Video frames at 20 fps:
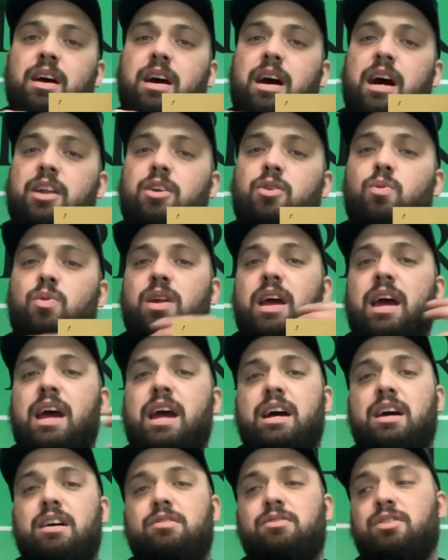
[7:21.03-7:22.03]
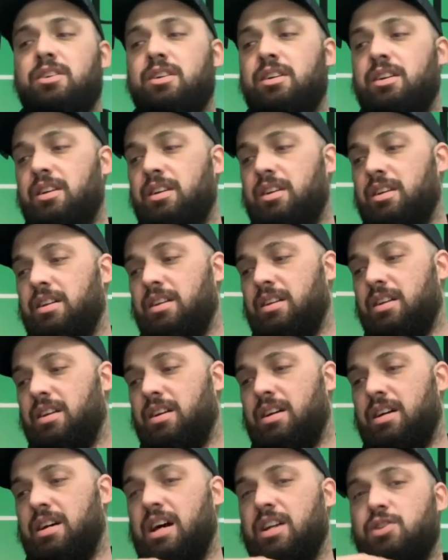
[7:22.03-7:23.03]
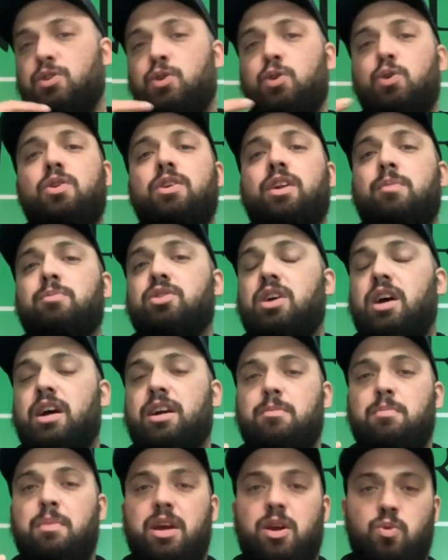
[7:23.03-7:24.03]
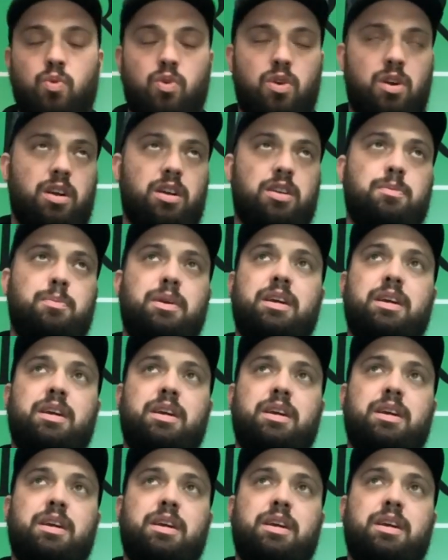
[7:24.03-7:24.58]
I don't want to have a tool that I'm trying to make work,